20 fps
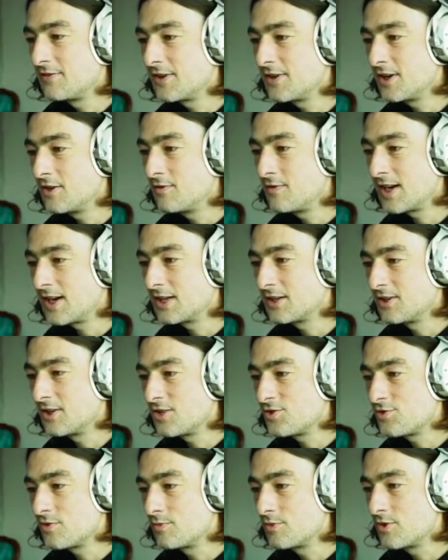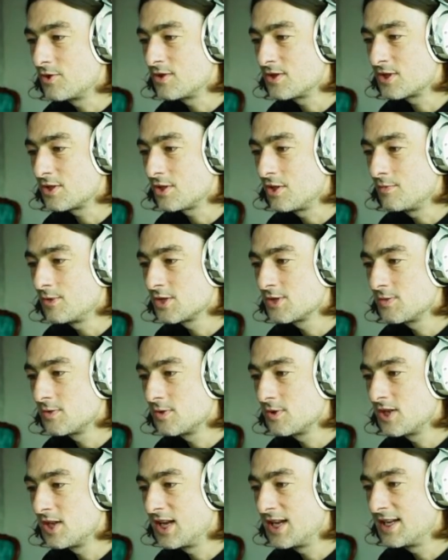I don't recognise Rick Bruiser, so he must be one
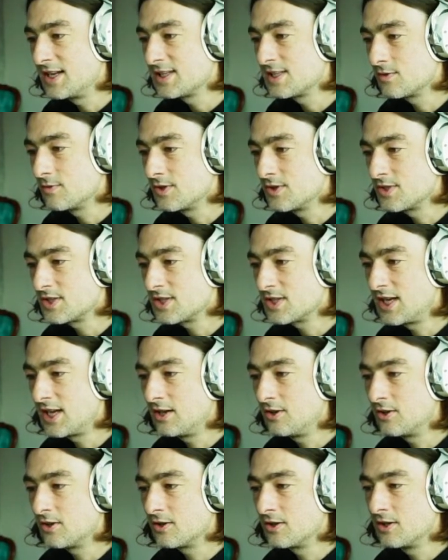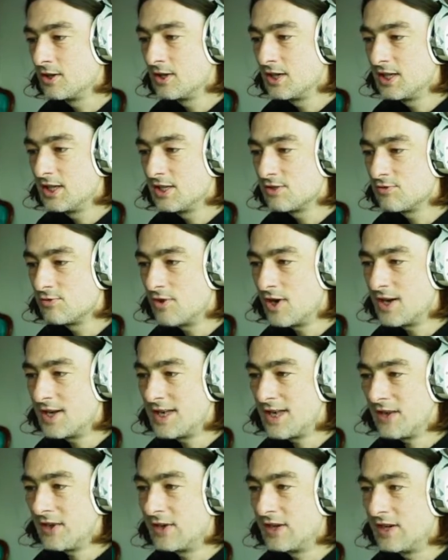of the later ones. Yeah, look, he's right
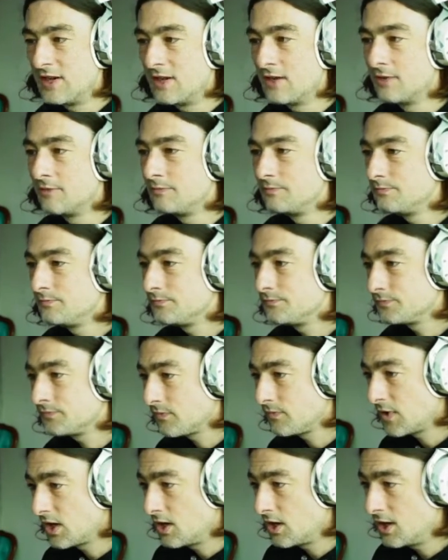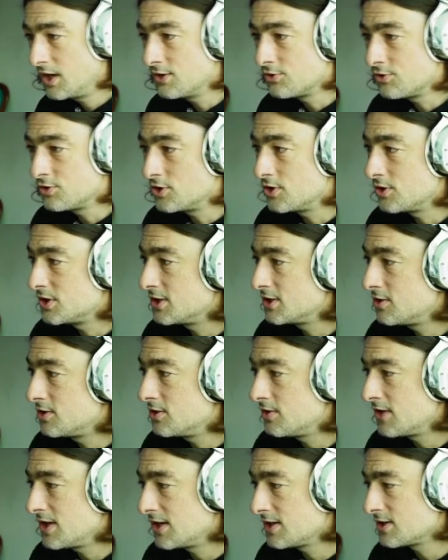down here. Introduced in
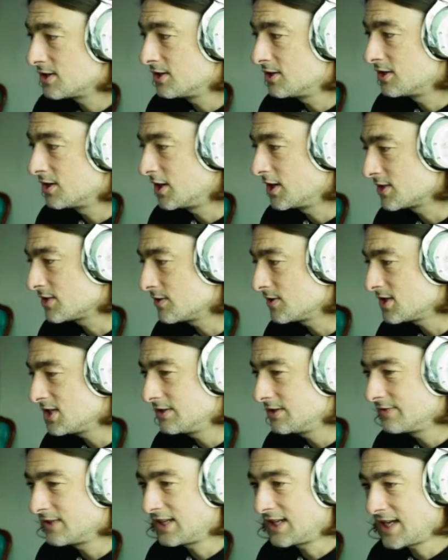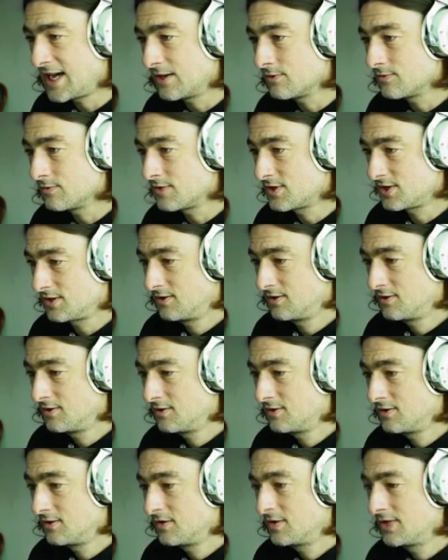2009, so he doesn't even count.
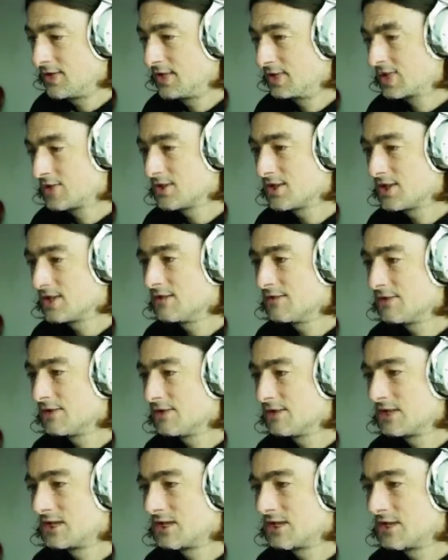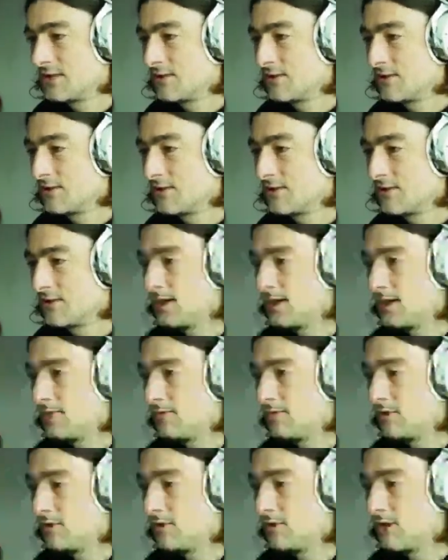He doesn't even count.
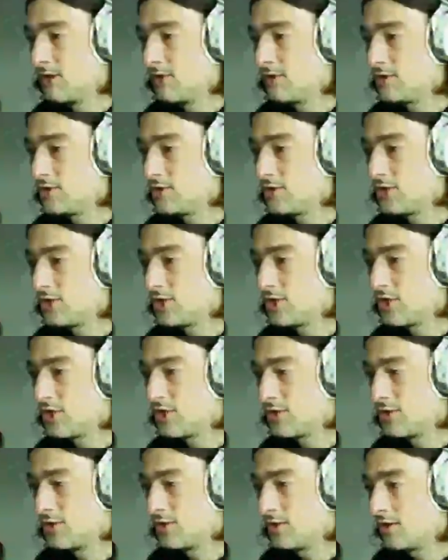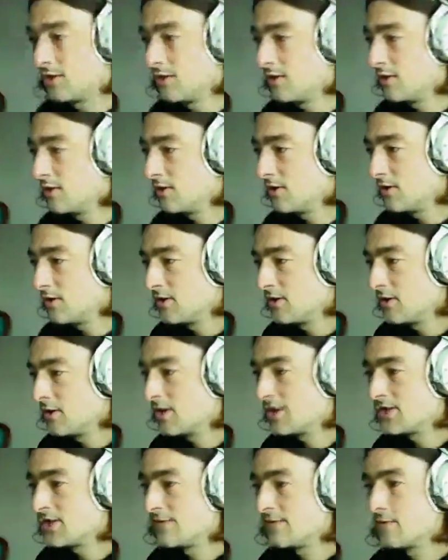Introduced in
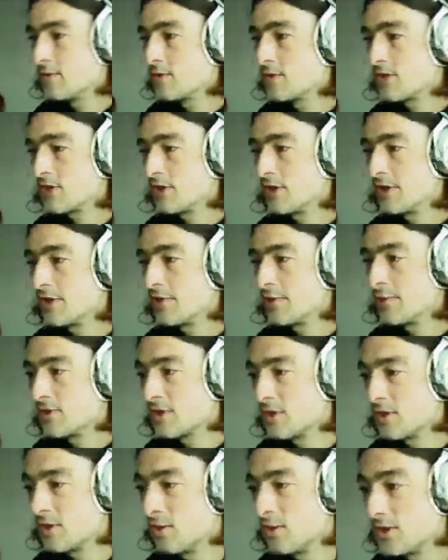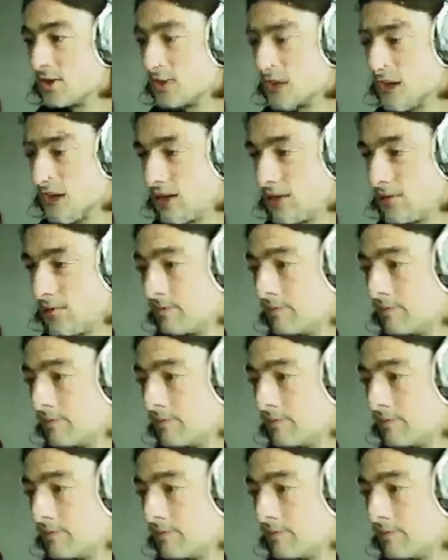94, sorry, so I know he does count.